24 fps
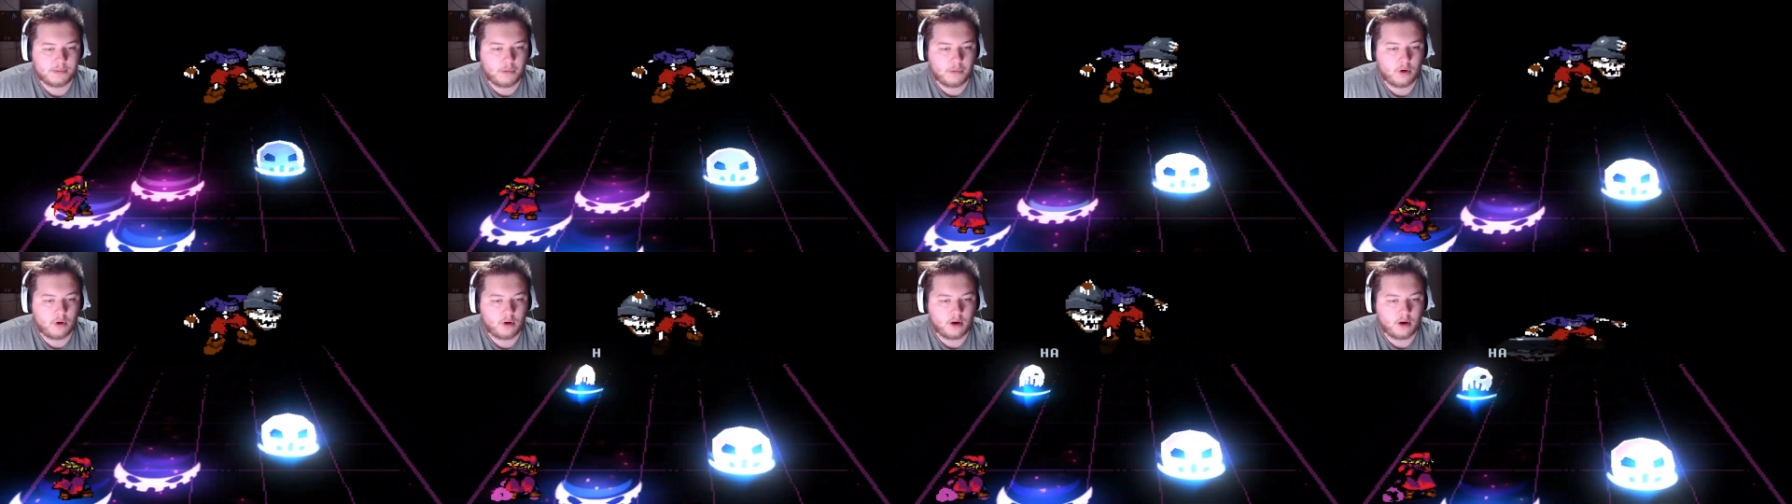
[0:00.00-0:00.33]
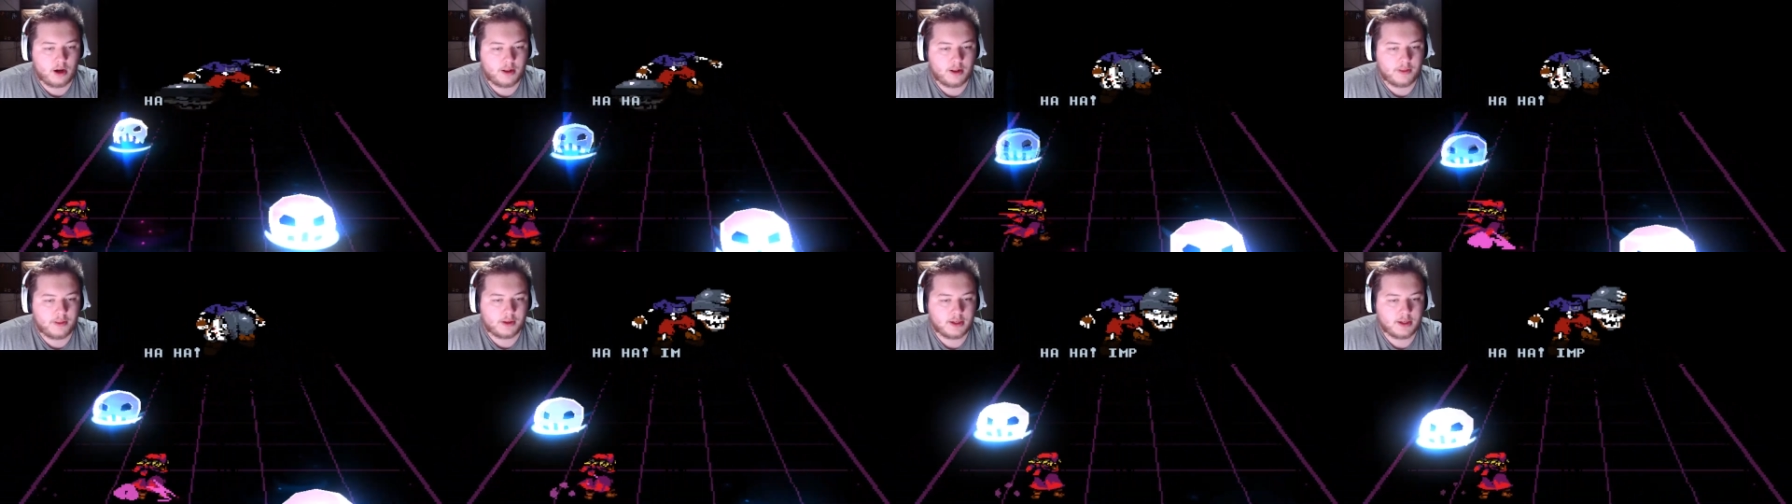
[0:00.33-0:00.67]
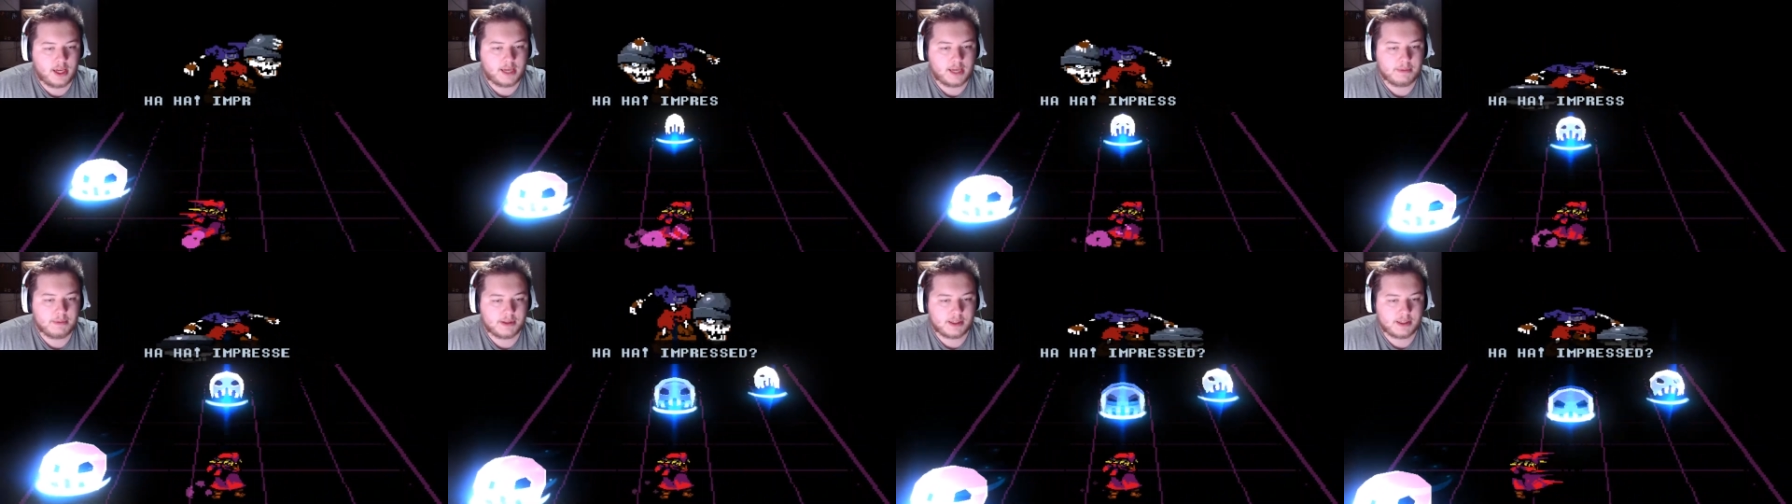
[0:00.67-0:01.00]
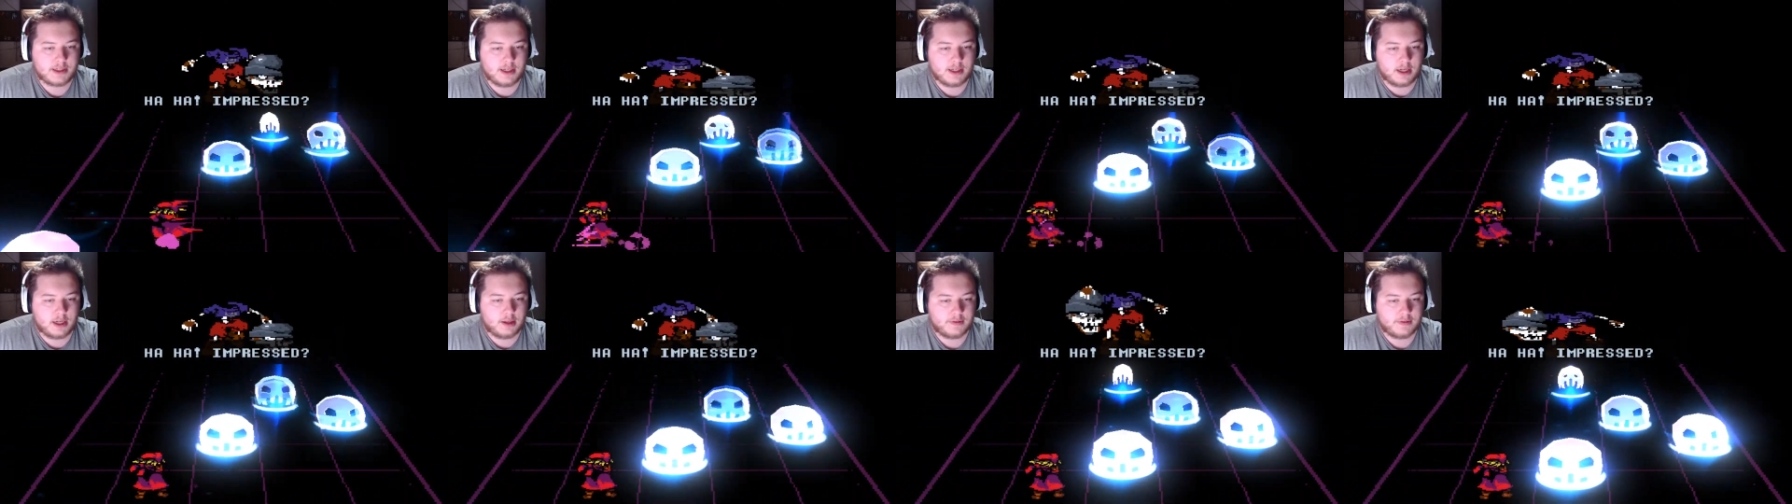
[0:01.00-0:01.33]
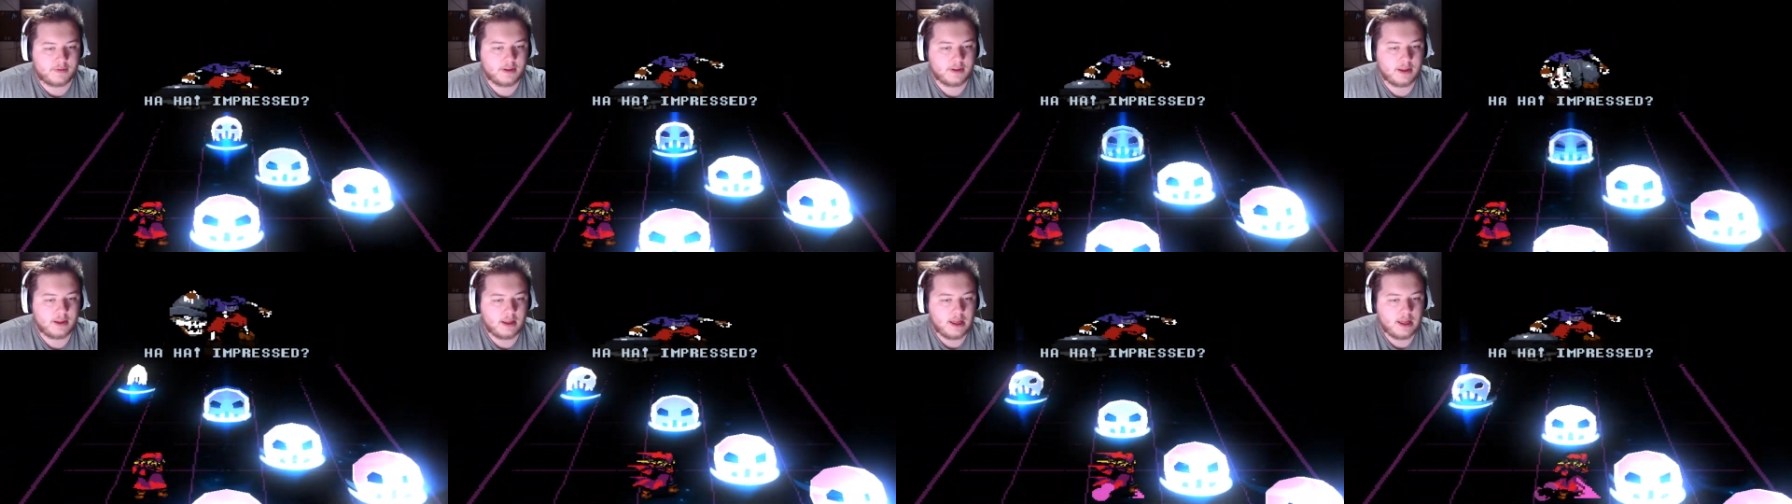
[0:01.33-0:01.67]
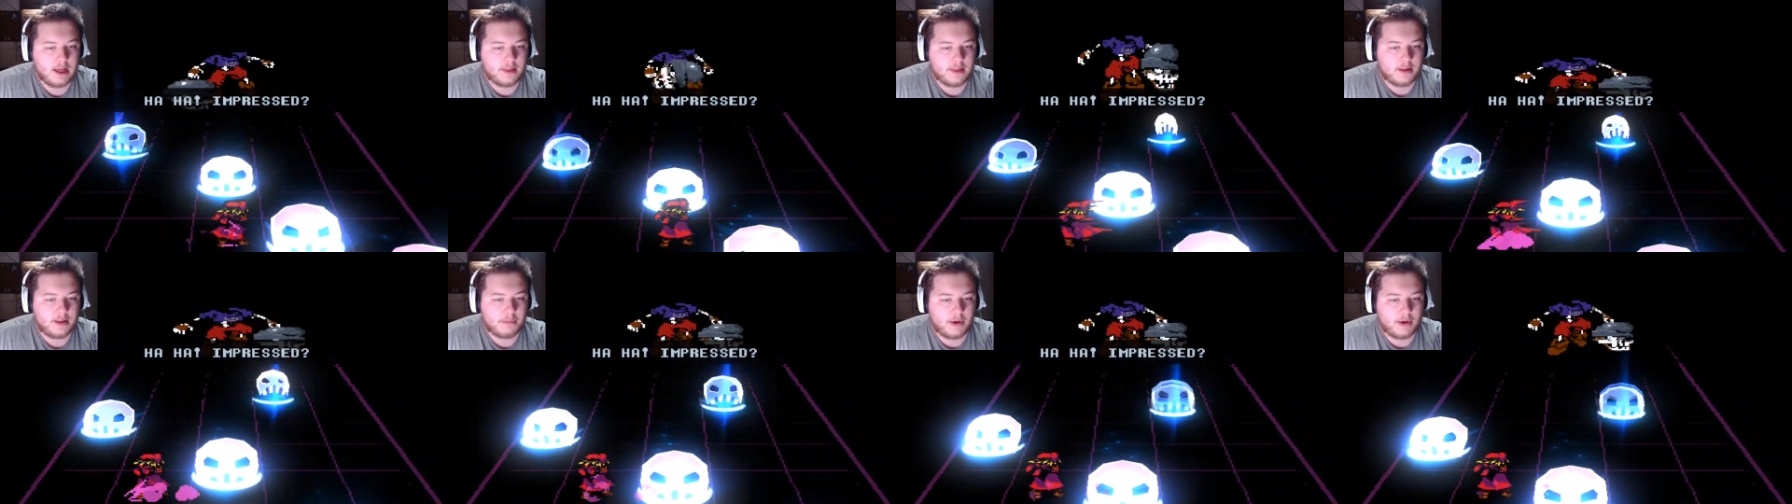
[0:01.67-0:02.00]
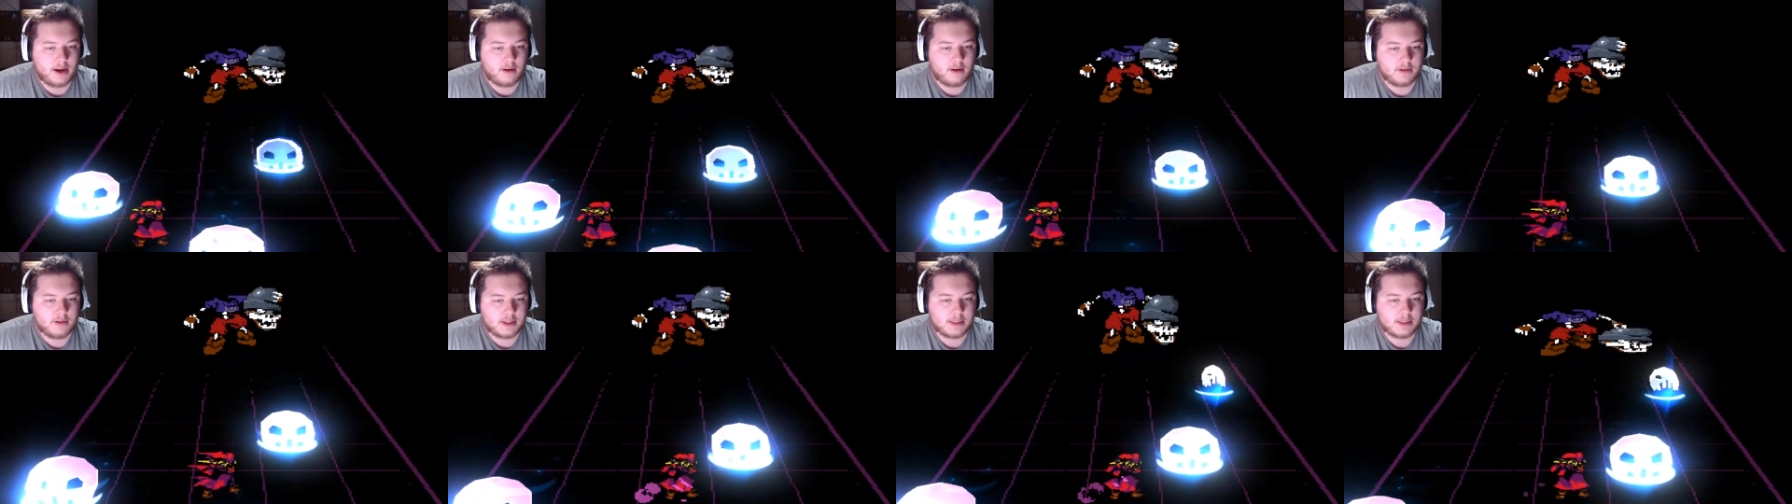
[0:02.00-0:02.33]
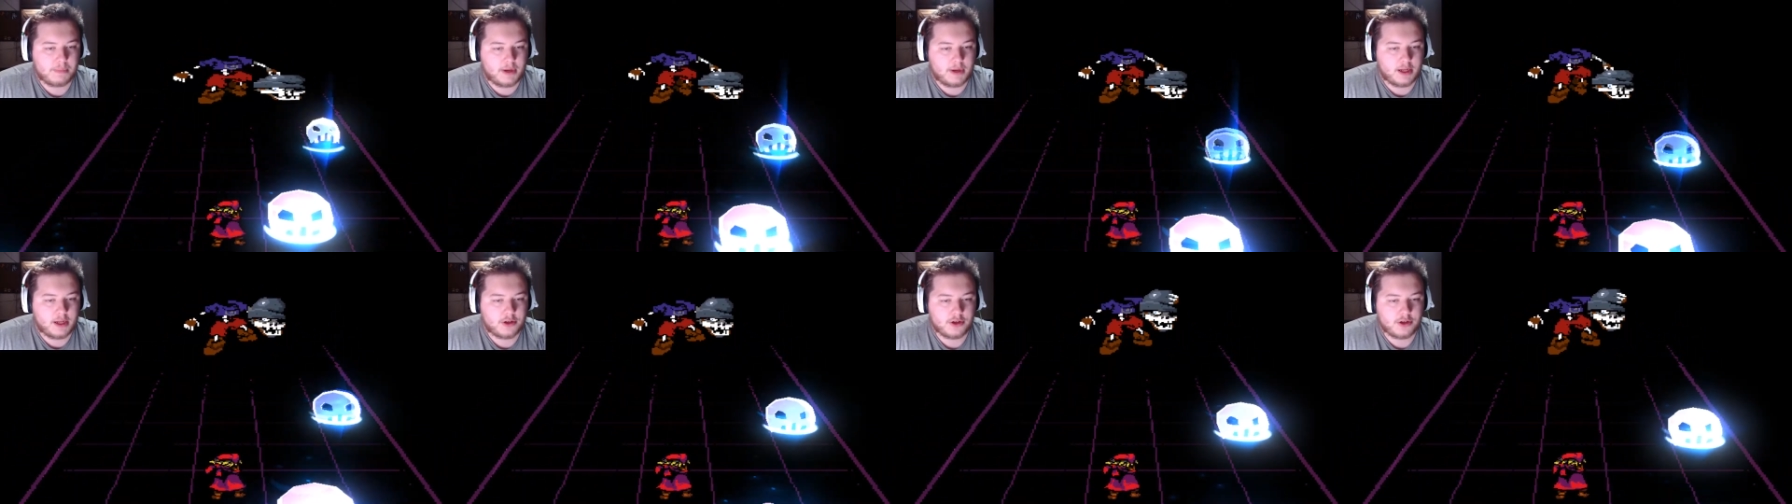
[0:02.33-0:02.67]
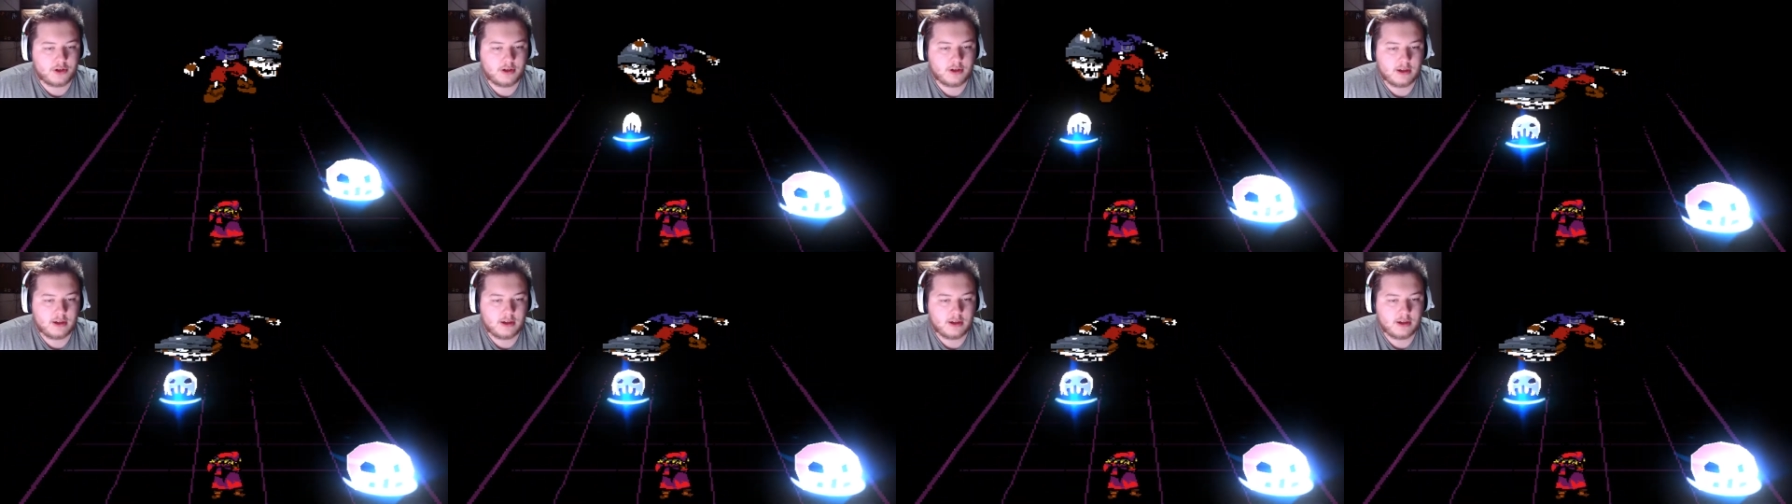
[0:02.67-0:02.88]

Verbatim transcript: more on the game itself and my own speech.